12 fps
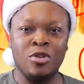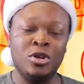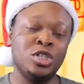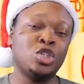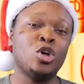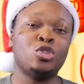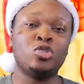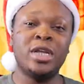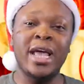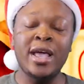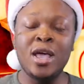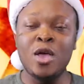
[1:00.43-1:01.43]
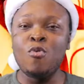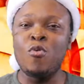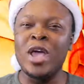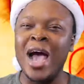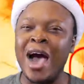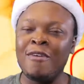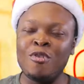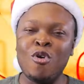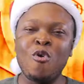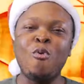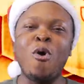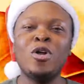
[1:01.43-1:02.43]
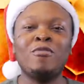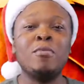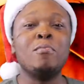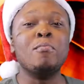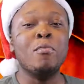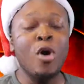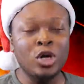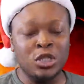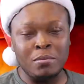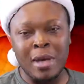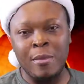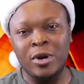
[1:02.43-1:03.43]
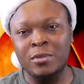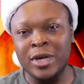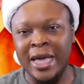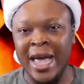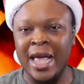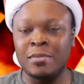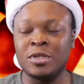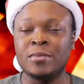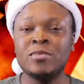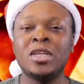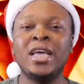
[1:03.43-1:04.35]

And on the show today we have one of the most memorable games